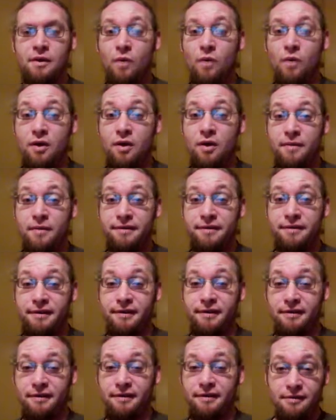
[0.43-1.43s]
Welcome
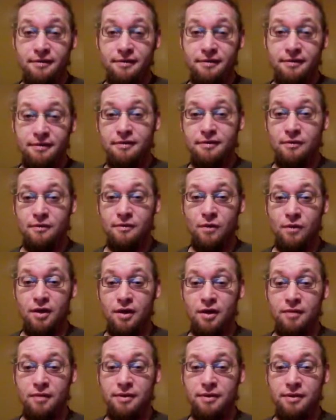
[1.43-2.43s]
Internet,
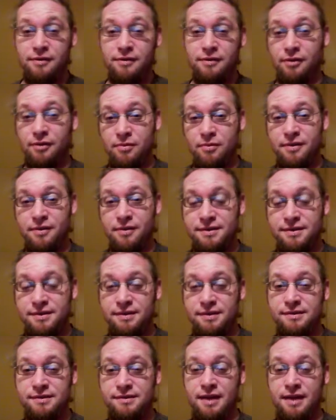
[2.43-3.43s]
welcome YouTube. This
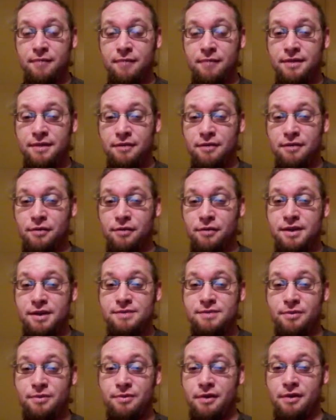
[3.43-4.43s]
is MD
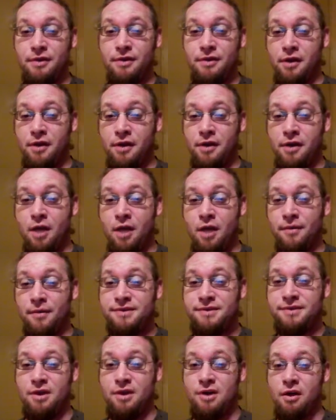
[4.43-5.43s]
Reese with another
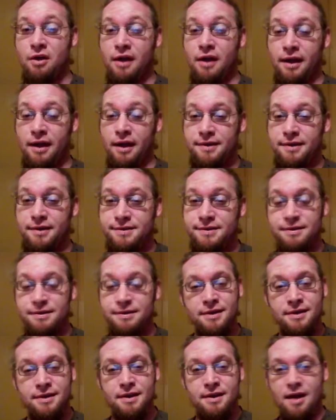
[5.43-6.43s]
Comics RX.
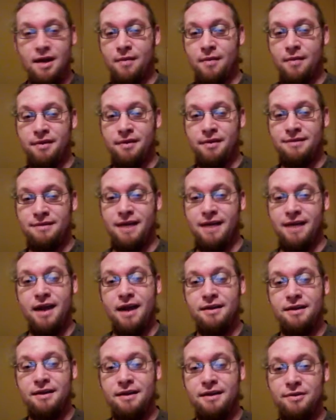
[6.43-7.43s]
I'm here to
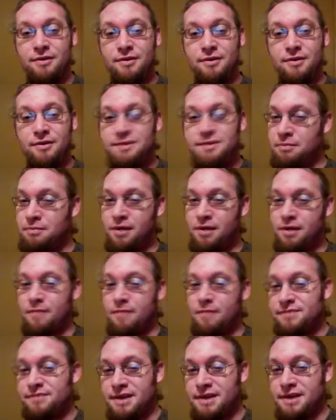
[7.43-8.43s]
diagnose the
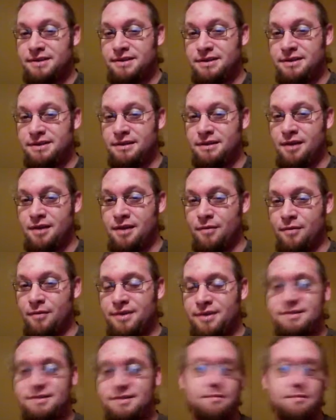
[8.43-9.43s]
problems I see in
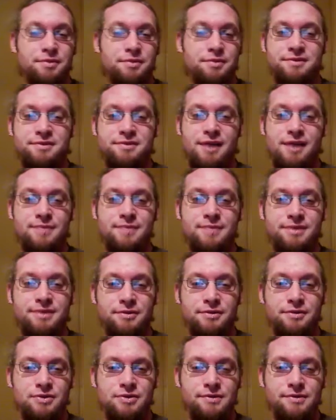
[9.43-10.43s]
comics and prescribe
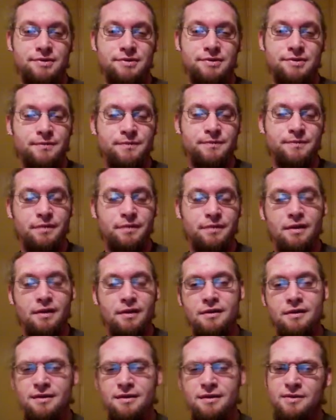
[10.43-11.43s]
solutions.
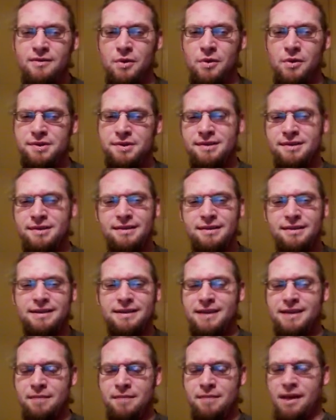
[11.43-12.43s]
Of course,
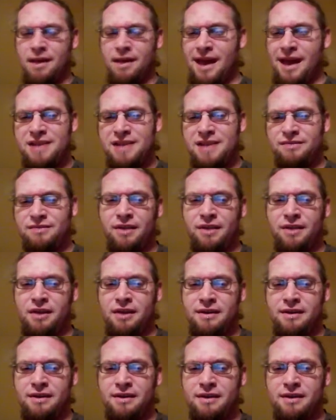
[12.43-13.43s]
in my last
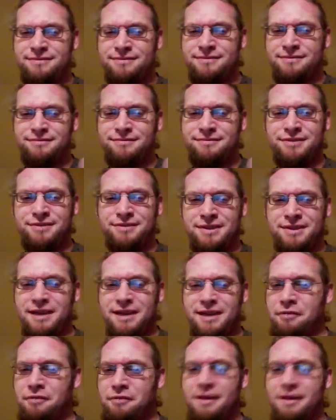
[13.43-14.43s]
video I just
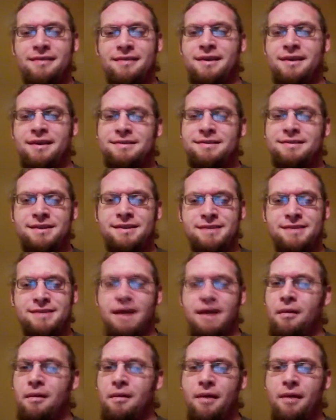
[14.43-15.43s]
had great things to
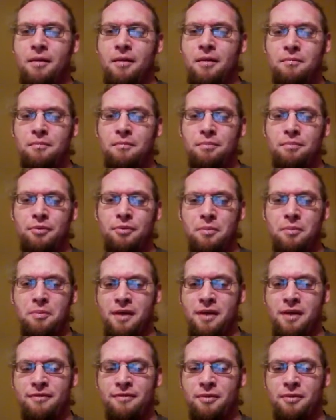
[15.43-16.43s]
say about The
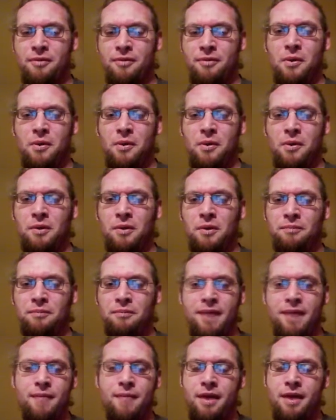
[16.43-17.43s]
Brave and the Bold,
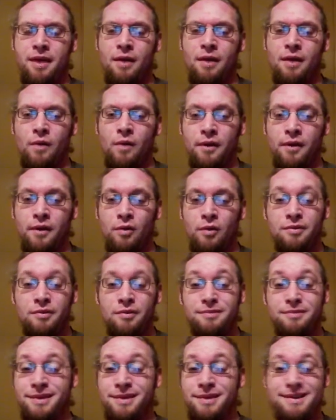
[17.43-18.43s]
Batman and Wonder
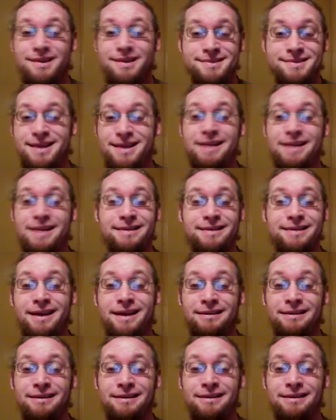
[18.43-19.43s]
Woman, because that
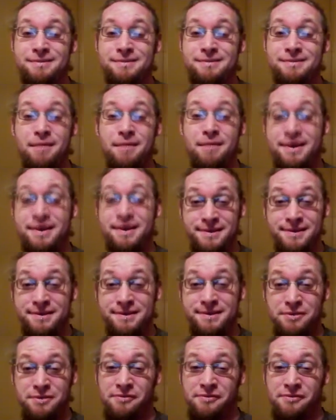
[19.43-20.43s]
title is amazing
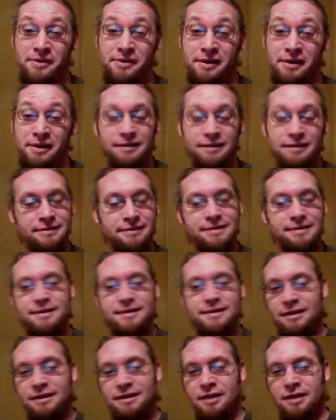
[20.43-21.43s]
so far.
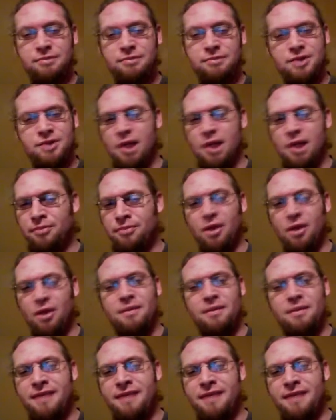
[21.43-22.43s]
Liam Sharp,
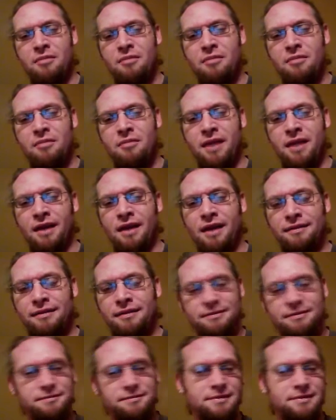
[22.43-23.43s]
don't let me down, man.
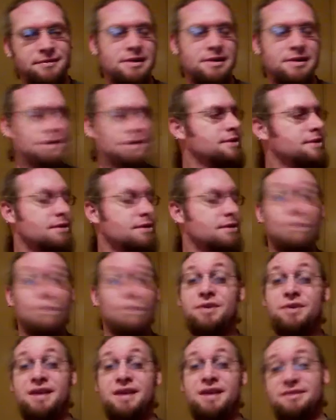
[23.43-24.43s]

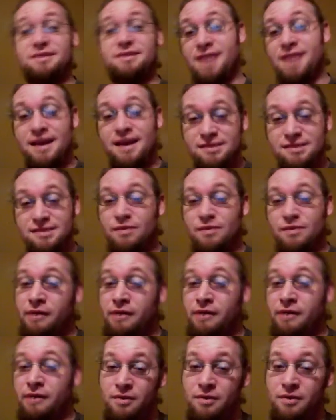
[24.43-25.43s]
Which actually ties into what
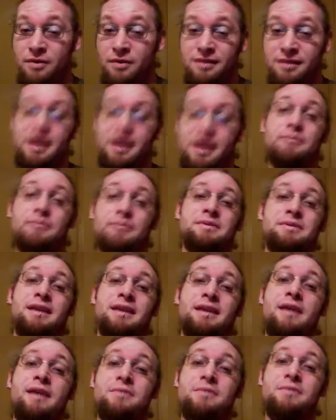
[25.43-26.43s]
I really want to talk about
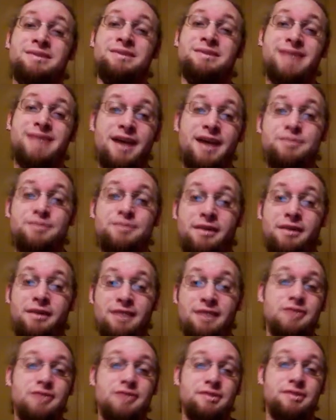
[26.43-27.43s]
today, which is
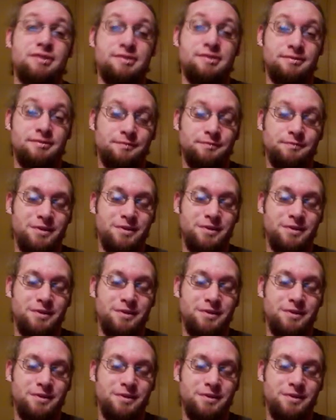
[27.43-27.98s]
expectations.